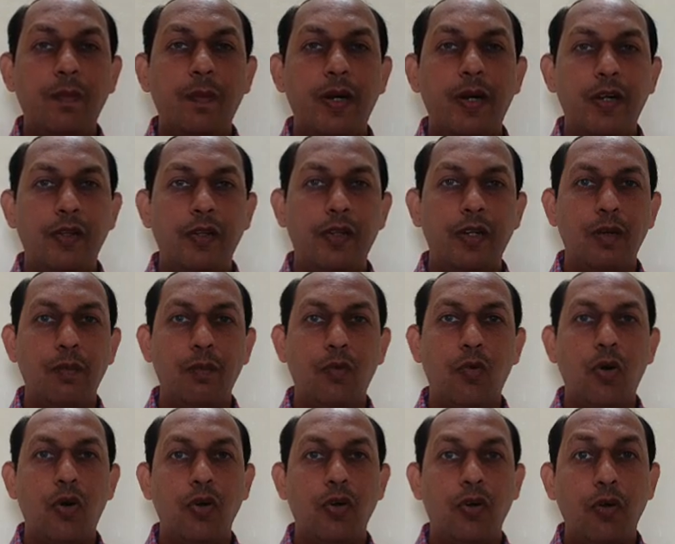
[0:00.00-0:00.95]
particular
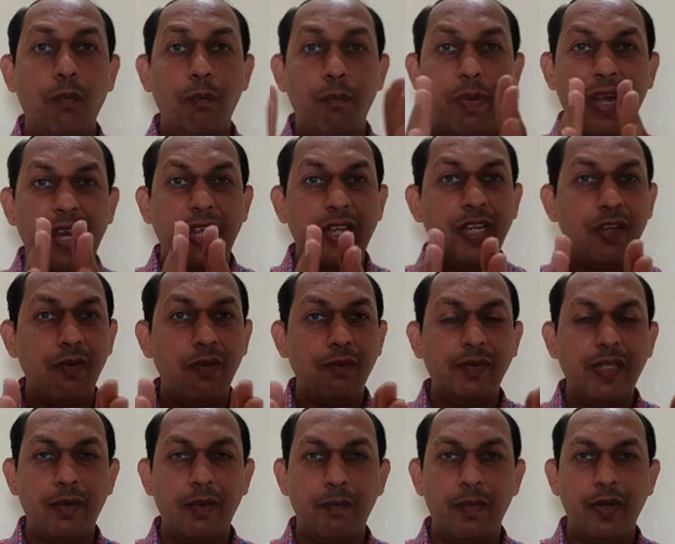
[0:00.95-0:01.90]
bond or breaking of
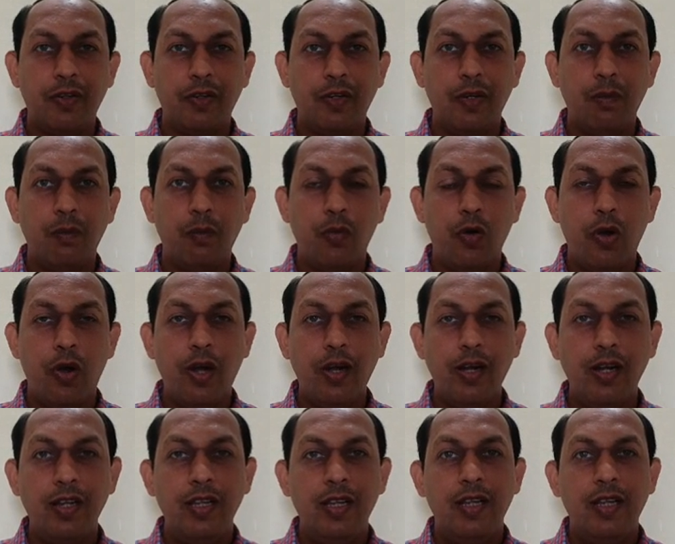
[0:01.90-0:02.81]
that particular bond,